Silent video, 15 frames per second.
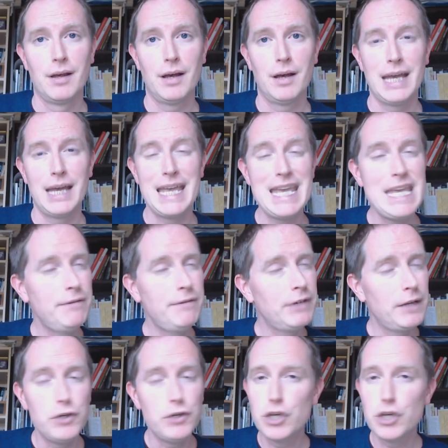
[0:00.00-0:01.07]
Even
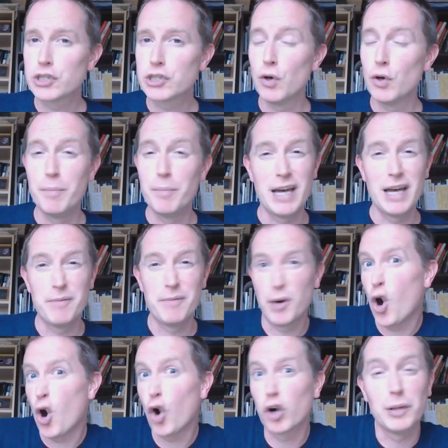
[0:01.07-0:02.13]
if you just know a bit about
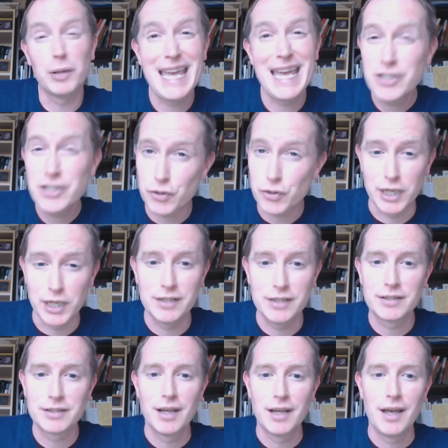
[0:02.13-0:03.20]
horrible
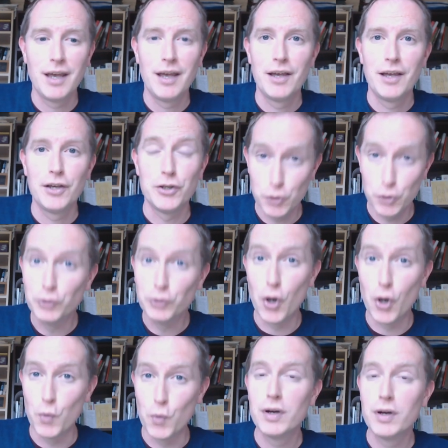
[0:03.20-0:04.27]
histories, you'll
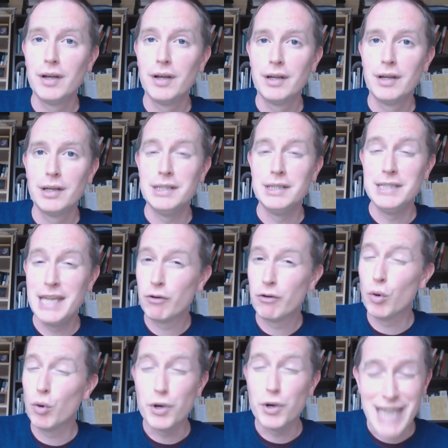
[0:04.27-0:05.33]
know
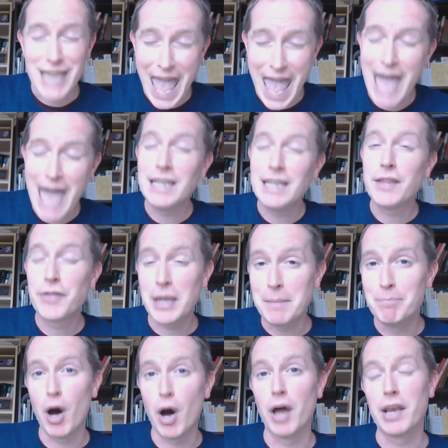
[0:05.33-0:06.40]
Nero was anything
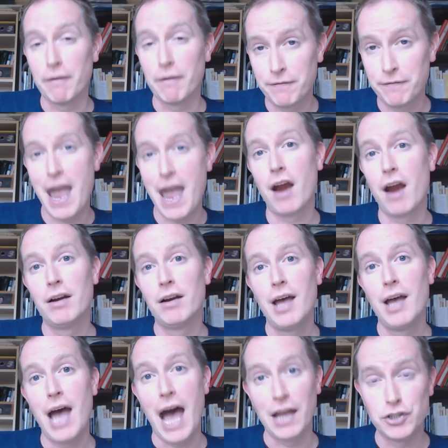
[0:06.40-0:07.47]
but a fair
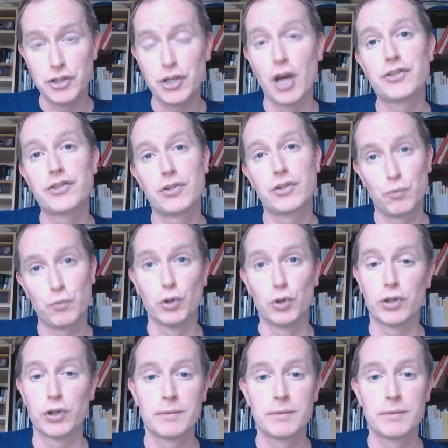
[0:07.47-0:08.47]
and just ruler.